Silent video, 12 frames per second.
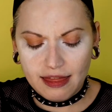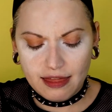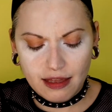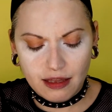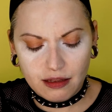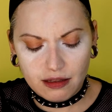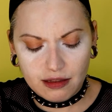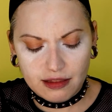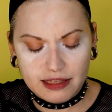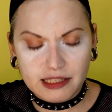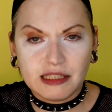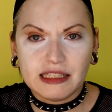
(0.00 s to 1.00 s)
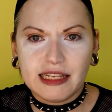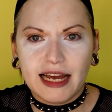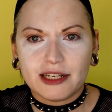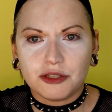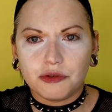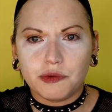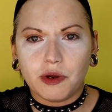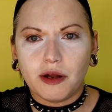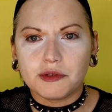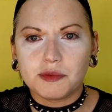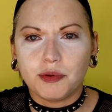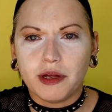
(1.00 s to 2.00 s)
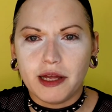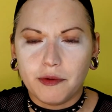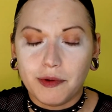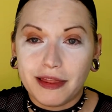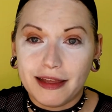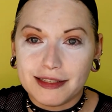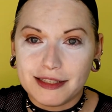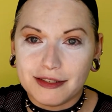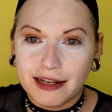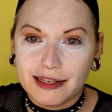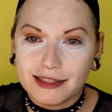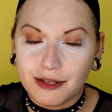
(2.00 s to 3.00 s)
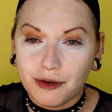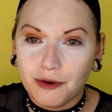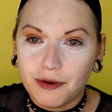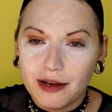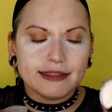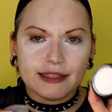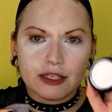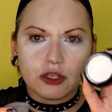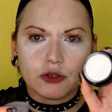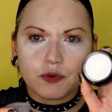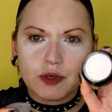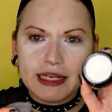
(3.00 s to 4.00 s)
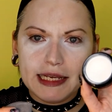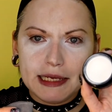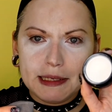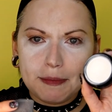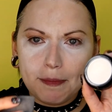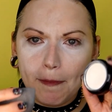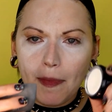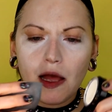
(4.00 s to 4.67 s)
think this is actually what I was playing with yesterday, so it's a cream.